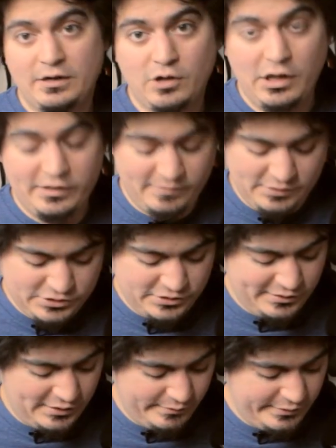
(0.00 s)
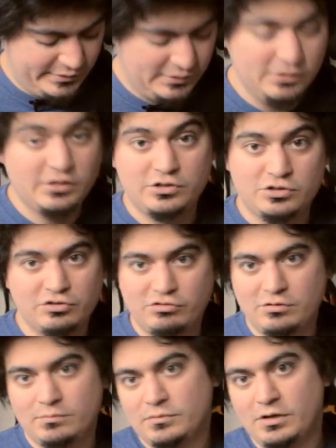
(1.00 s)
and gloss finishes, obviously you can choose
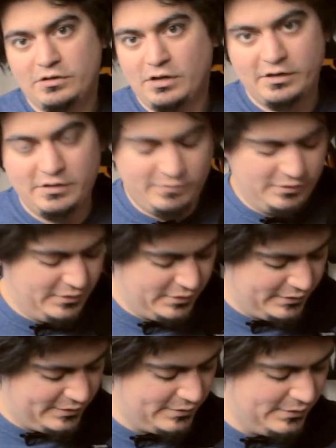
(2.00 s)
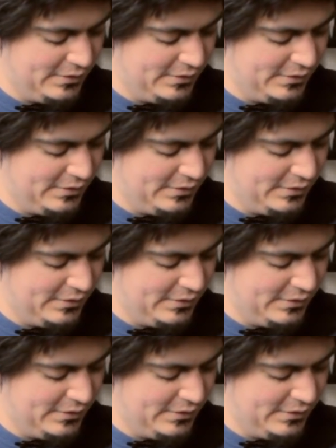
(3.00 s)
from a ton of different things.